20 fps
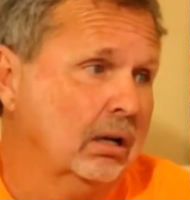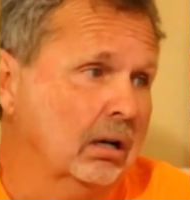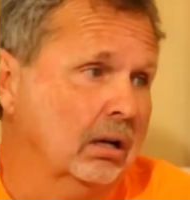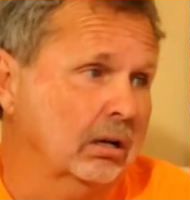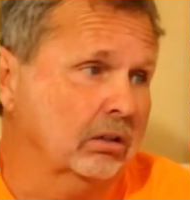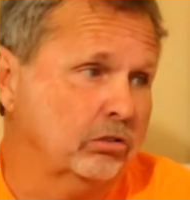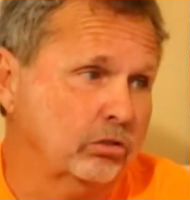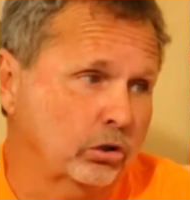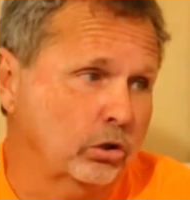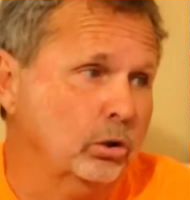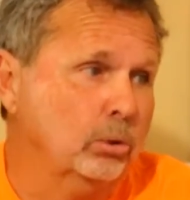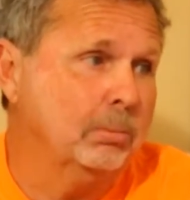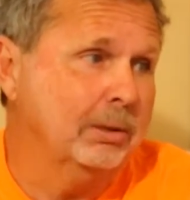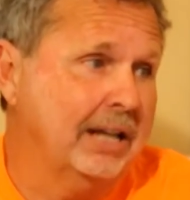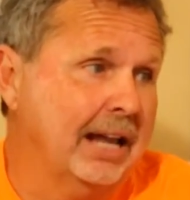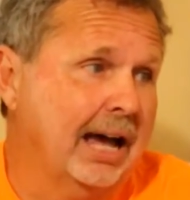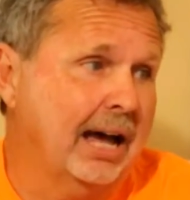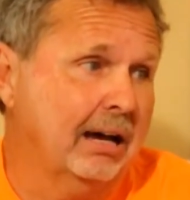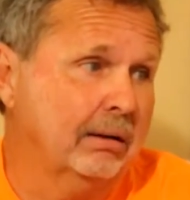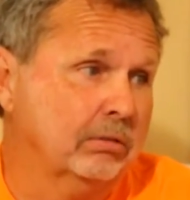a scuba
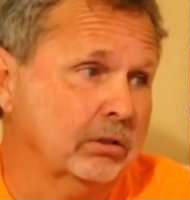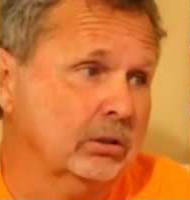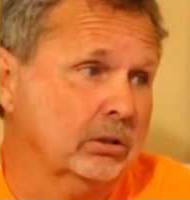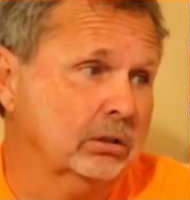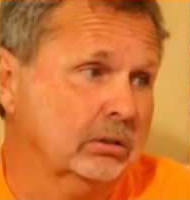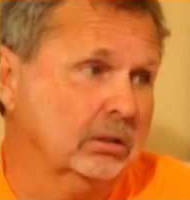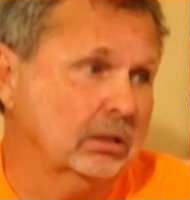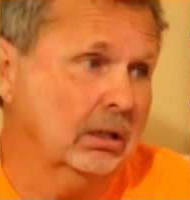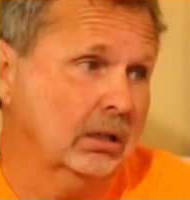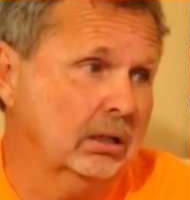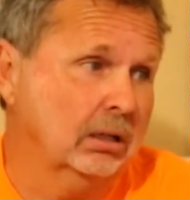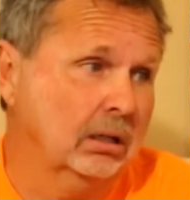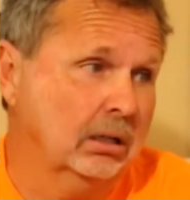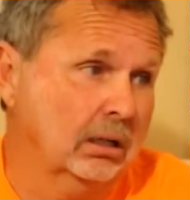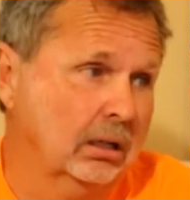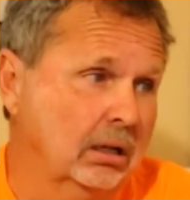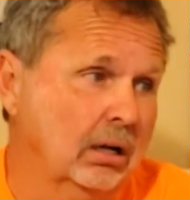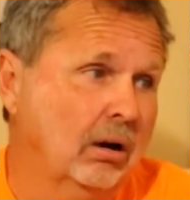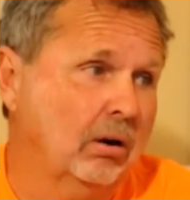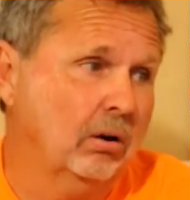diver,
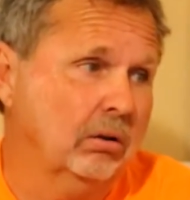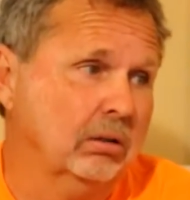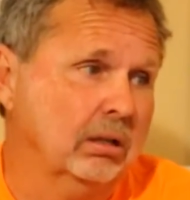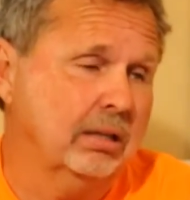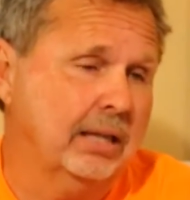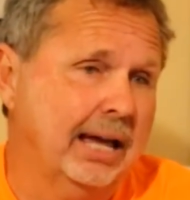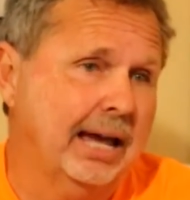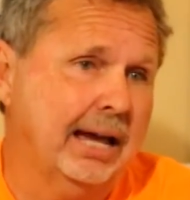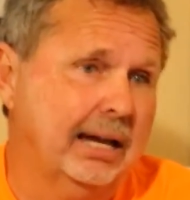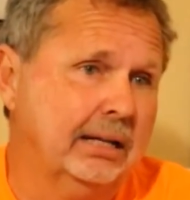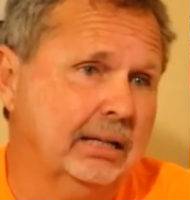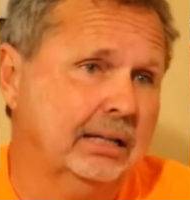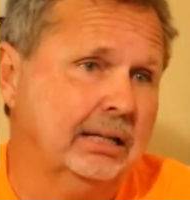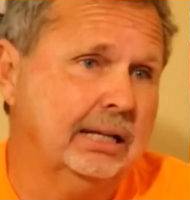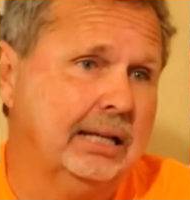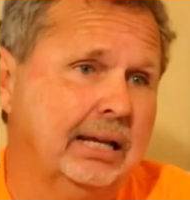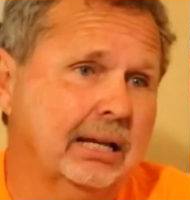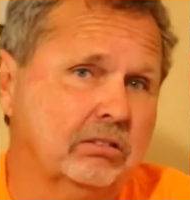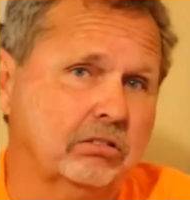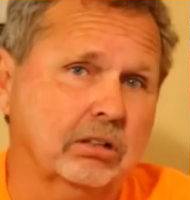all of that,
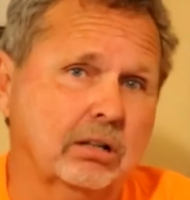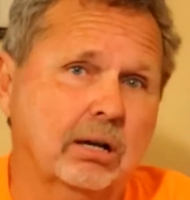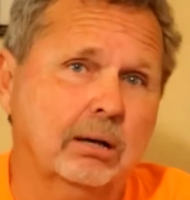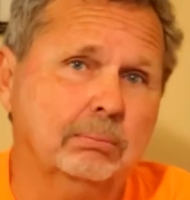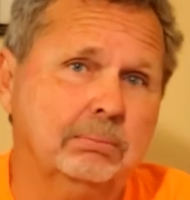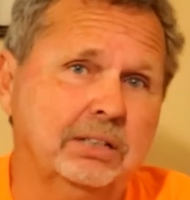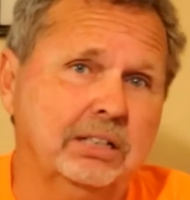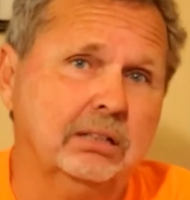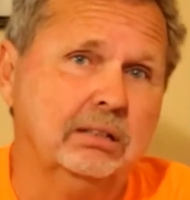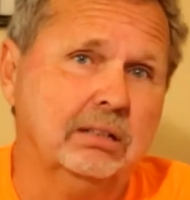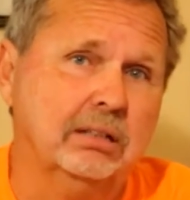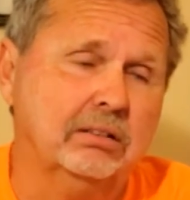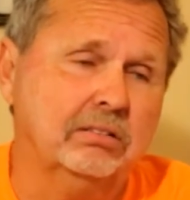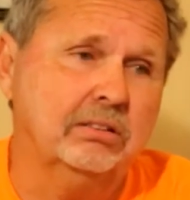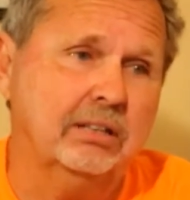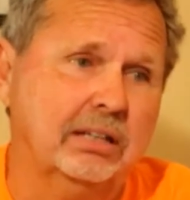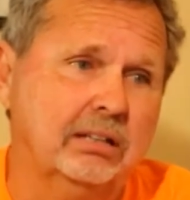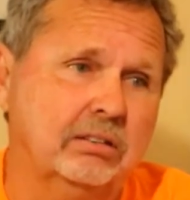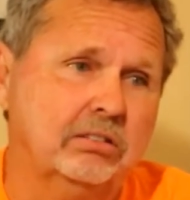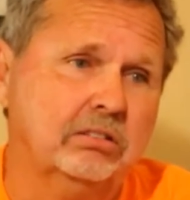and he has a company that
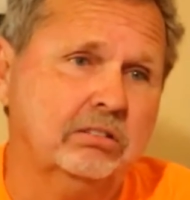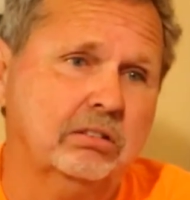does that.